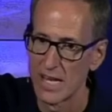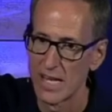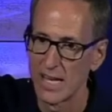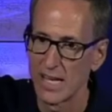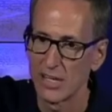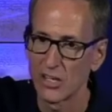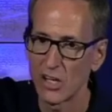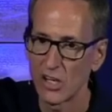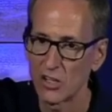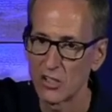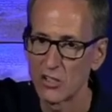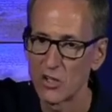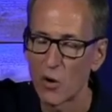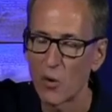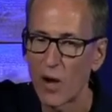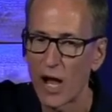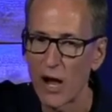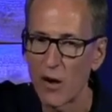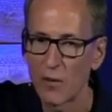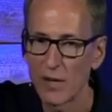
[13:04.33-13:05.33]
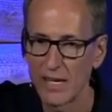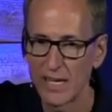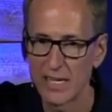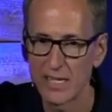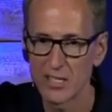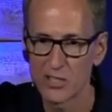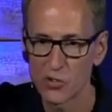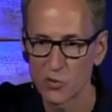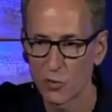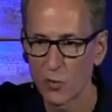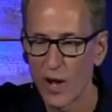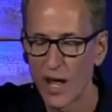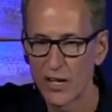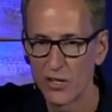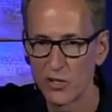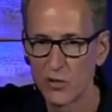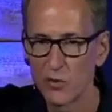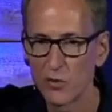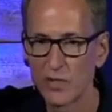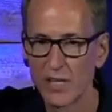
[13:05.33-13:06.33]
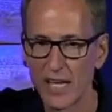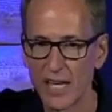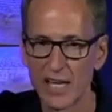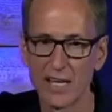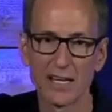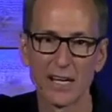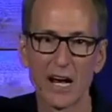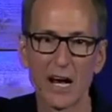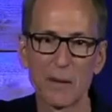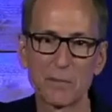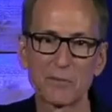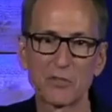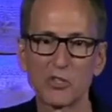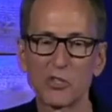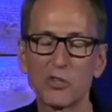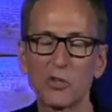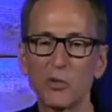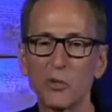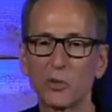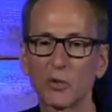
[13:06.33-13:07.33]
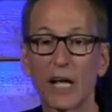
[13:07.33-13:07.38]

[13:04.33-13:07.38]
You know how it is when you get up to,